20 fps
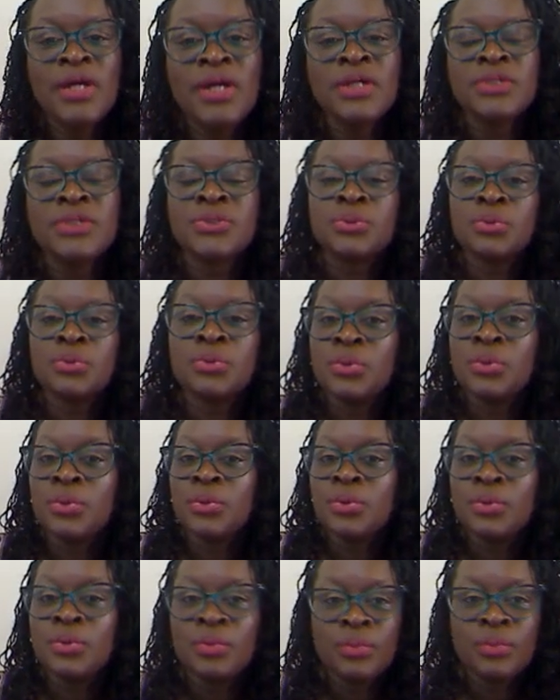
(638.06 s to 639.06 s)

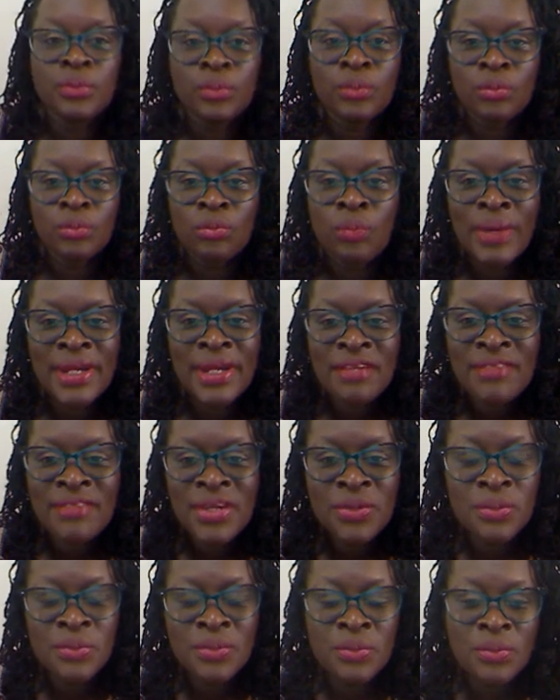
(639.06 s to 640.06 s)
So whenever
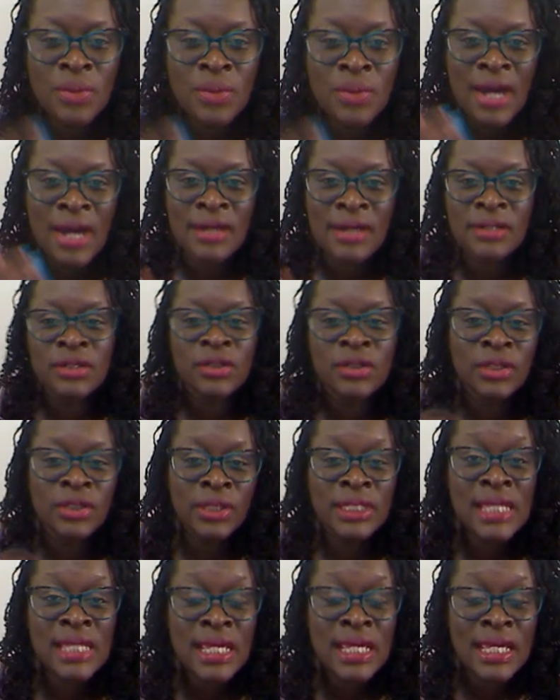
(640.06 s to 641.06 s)
you are
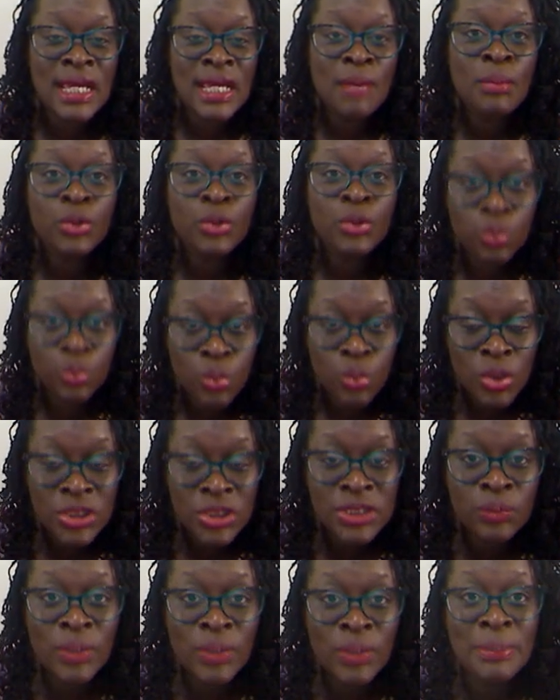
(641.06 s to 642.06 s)
thinking about
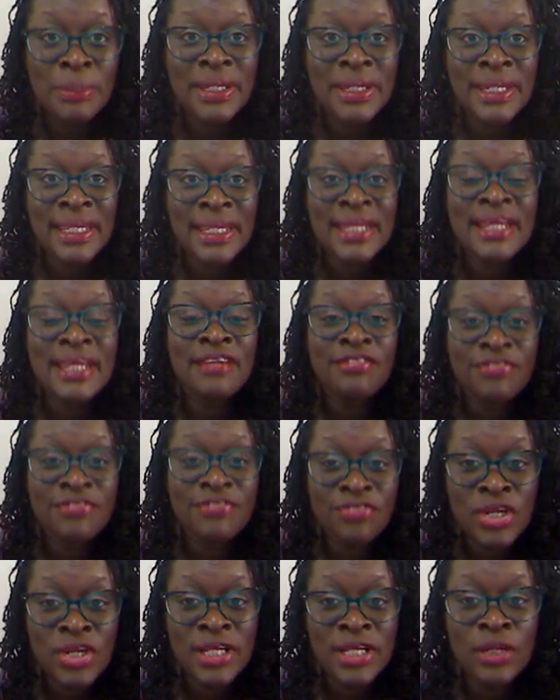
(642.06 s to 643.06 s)
what will be needed,
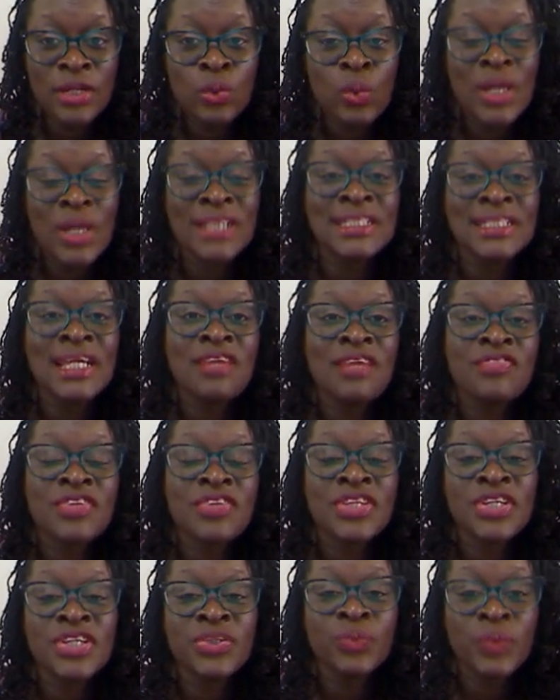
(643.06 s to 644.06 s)
fully look at
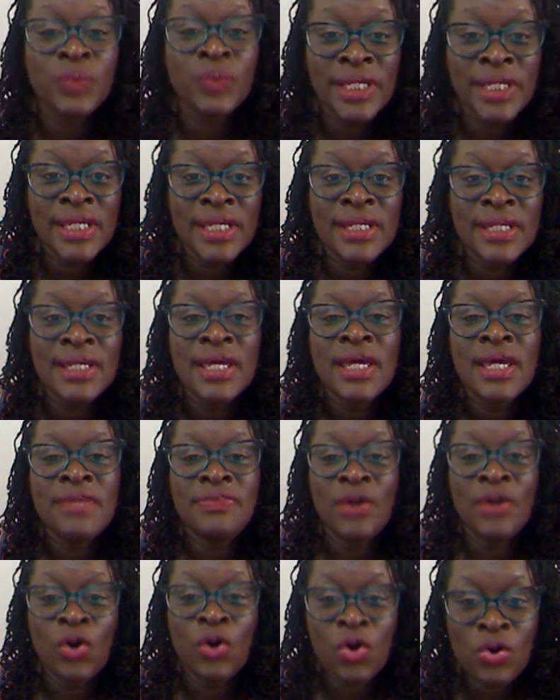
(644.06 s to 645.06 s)
everything you need,
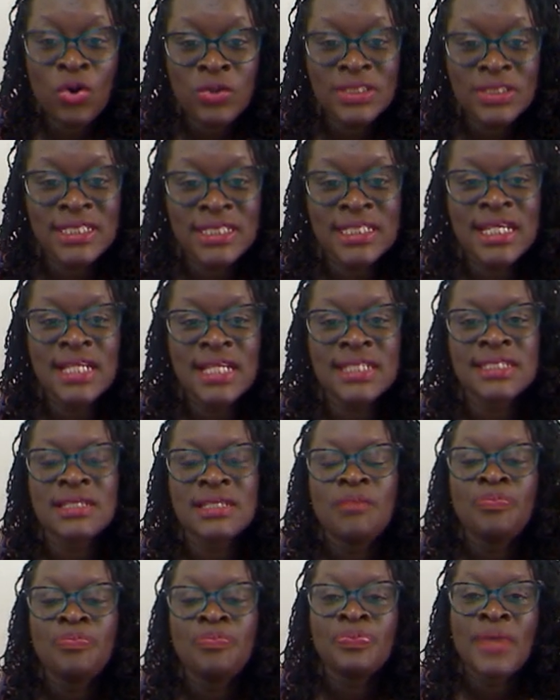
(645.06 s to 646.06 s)
the
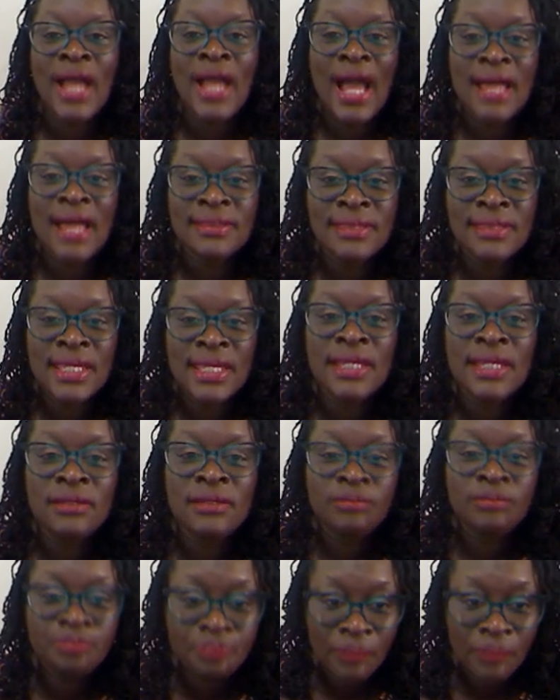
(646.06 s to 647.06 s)
costings, and then